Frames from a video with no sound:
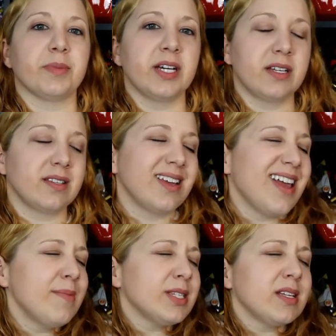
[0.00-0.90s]
Uh,
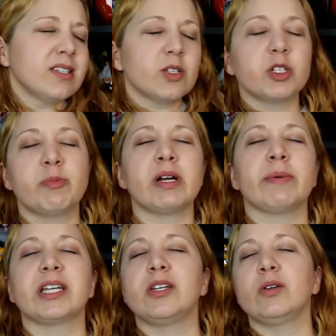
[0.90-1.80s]
Amazon's has always been
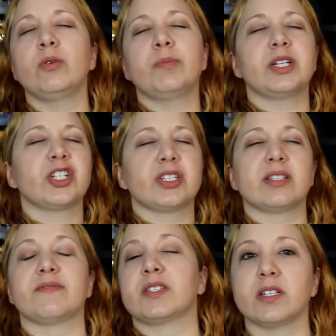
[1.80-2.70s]
on my queue, but I
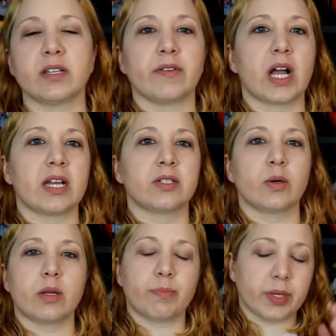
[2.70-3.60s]
just still never gotten to it.